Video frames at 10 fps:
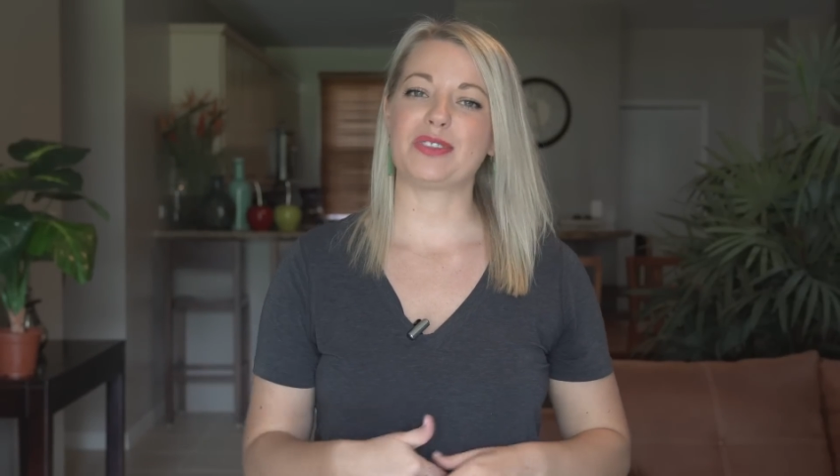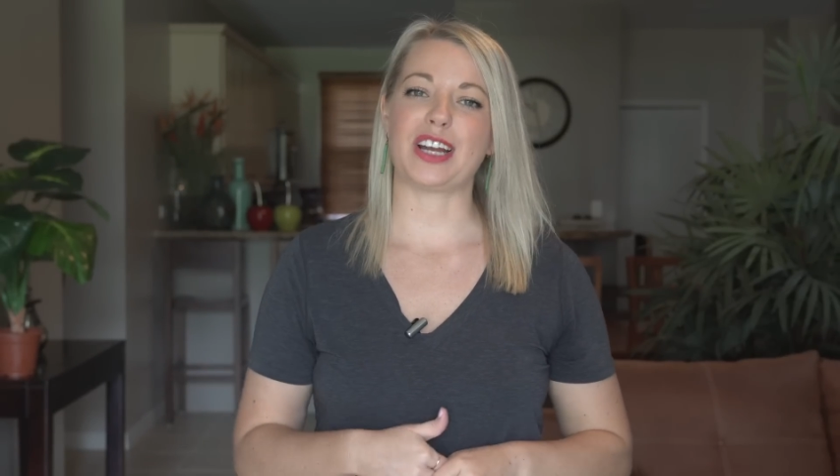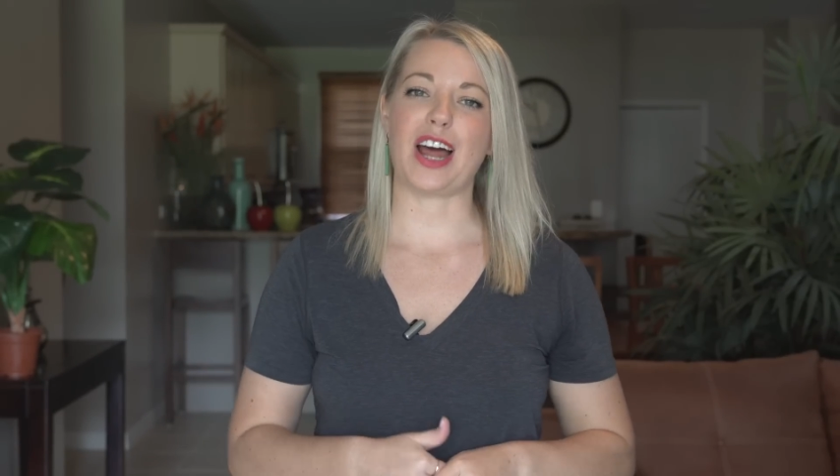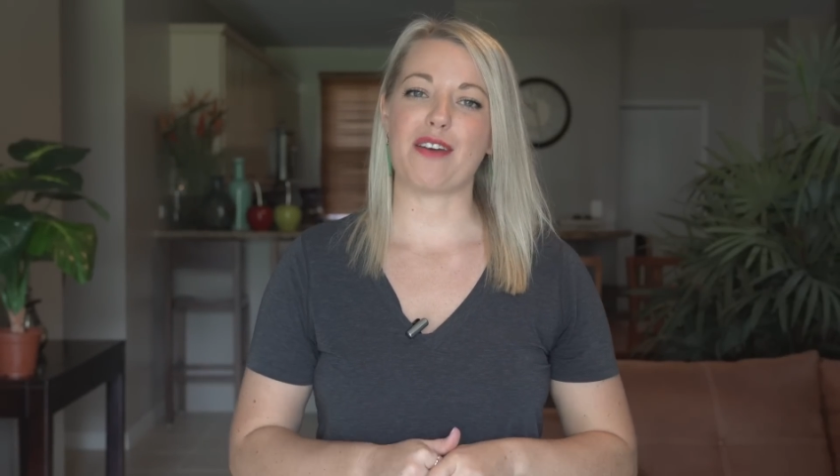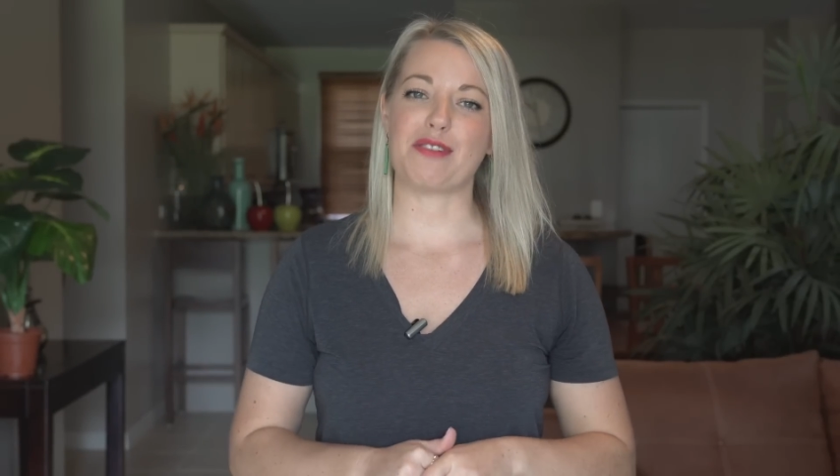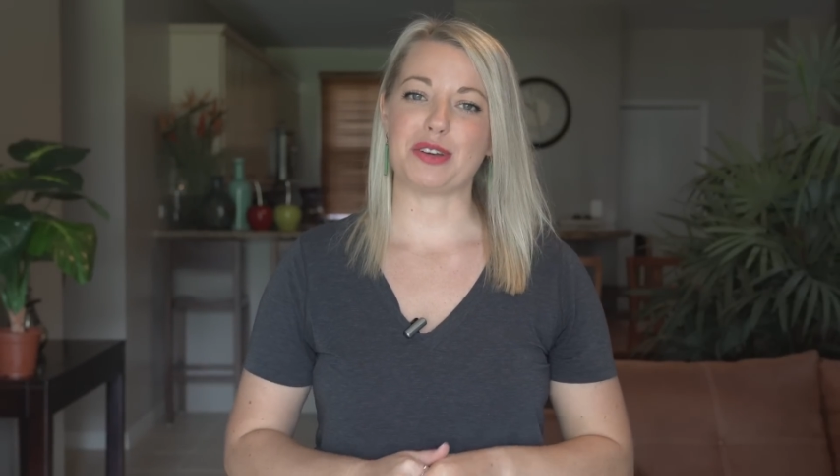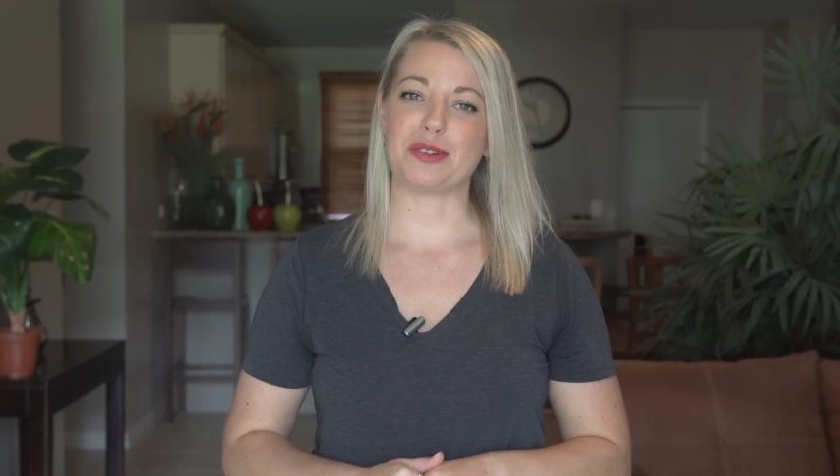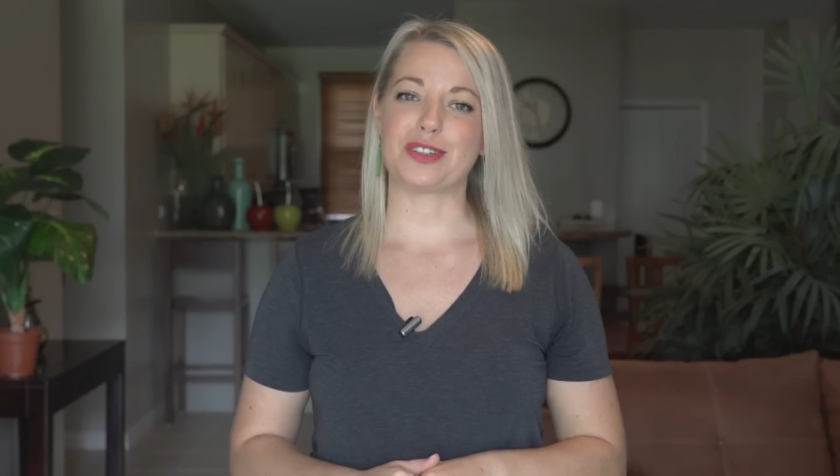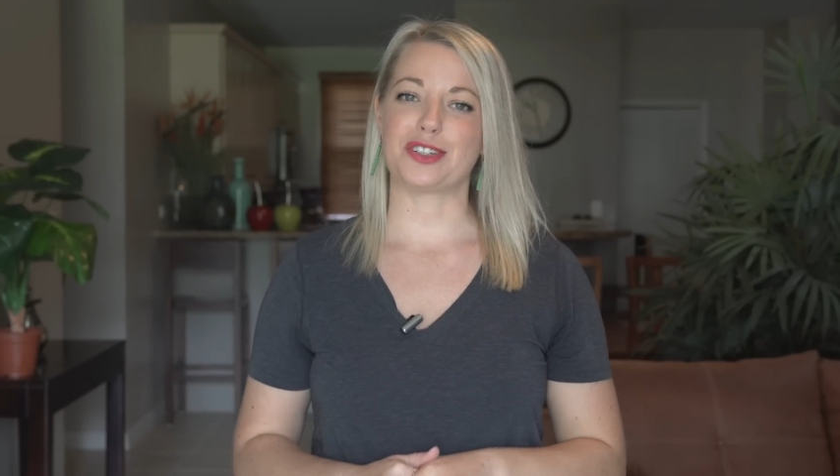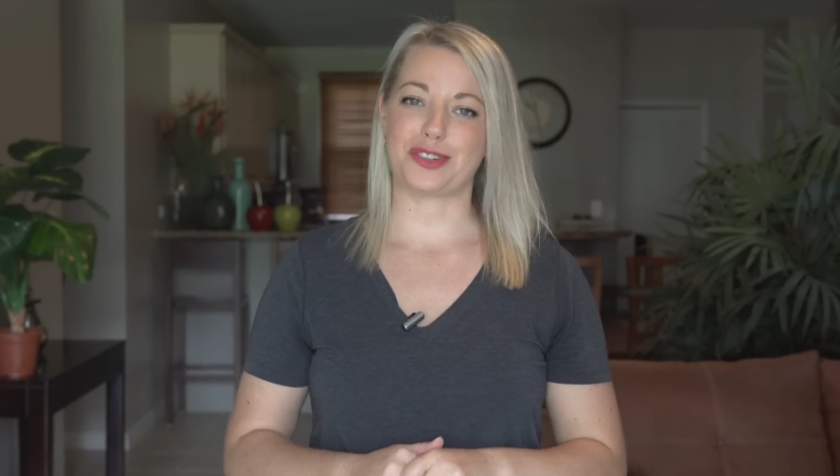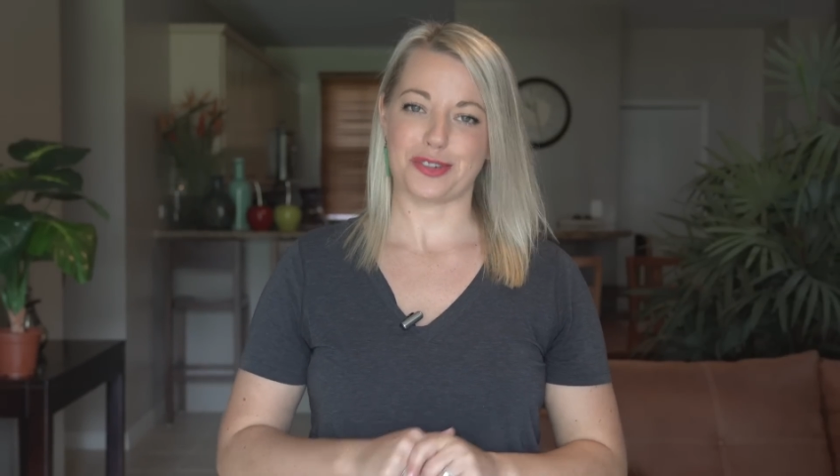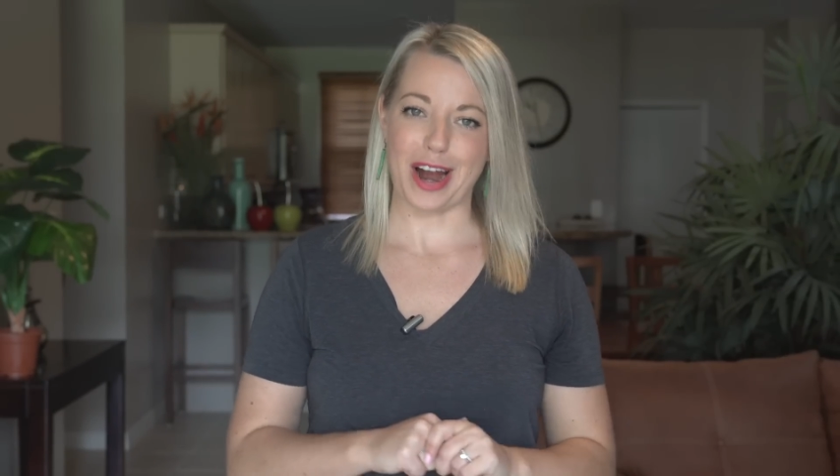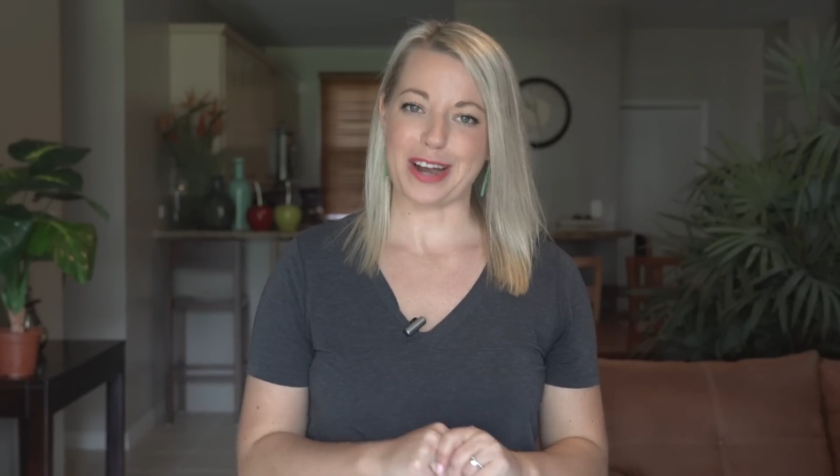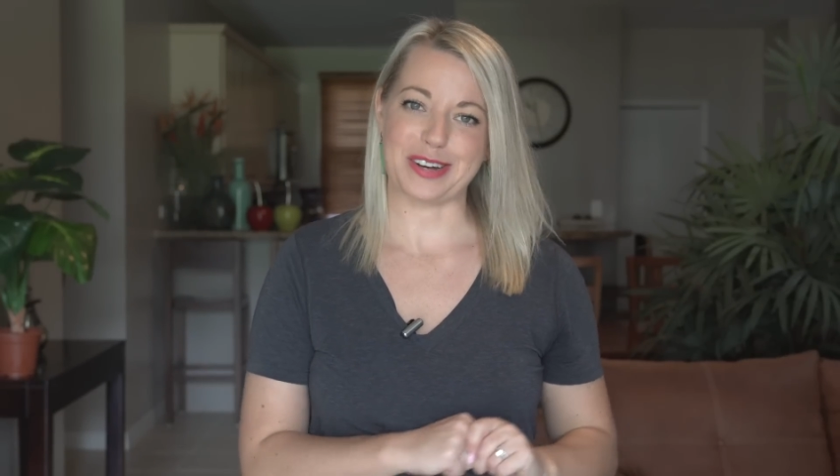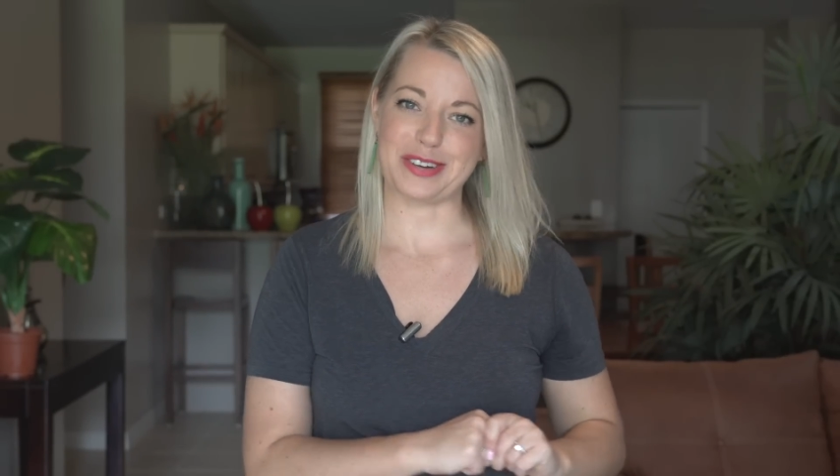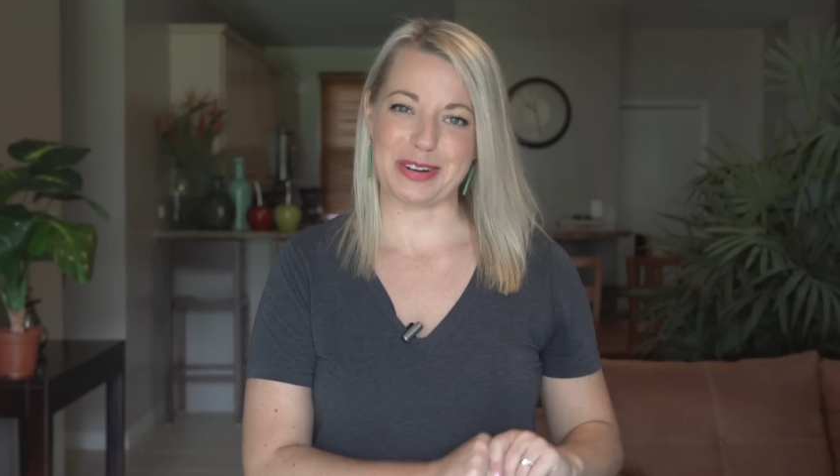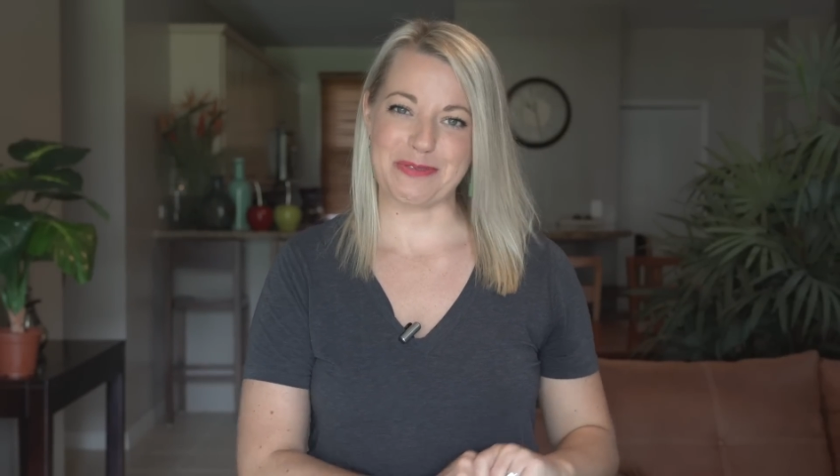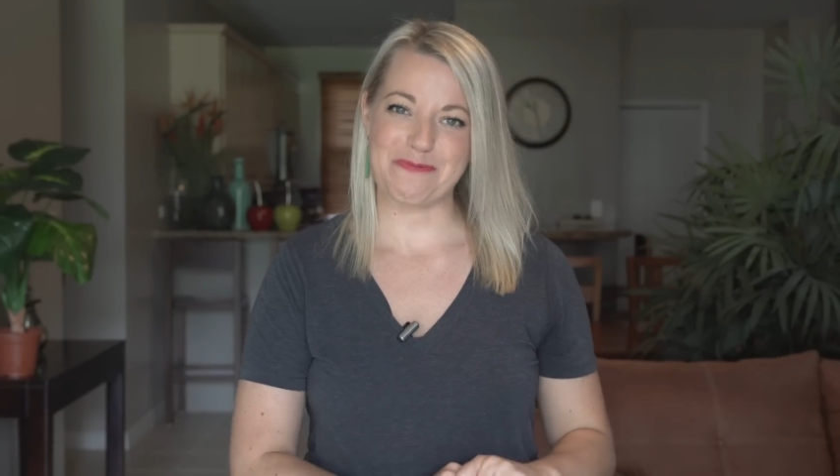that I've used, tried and true.